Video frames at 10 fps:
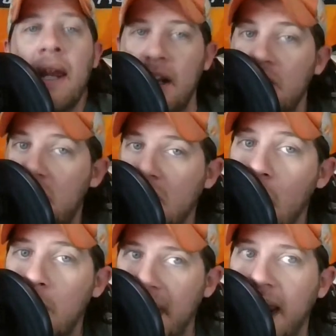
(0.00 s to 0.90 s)
and he's
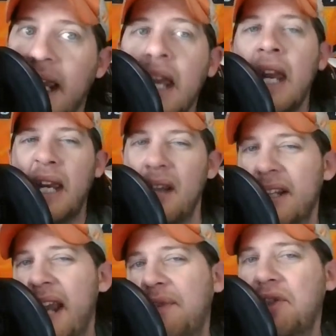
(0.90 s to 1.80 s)
so big, he
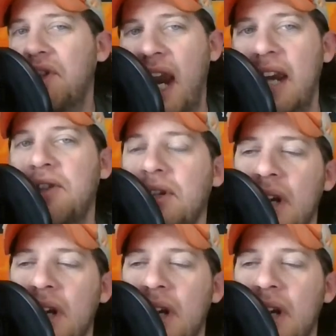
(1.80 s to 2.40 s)
doesn't have to change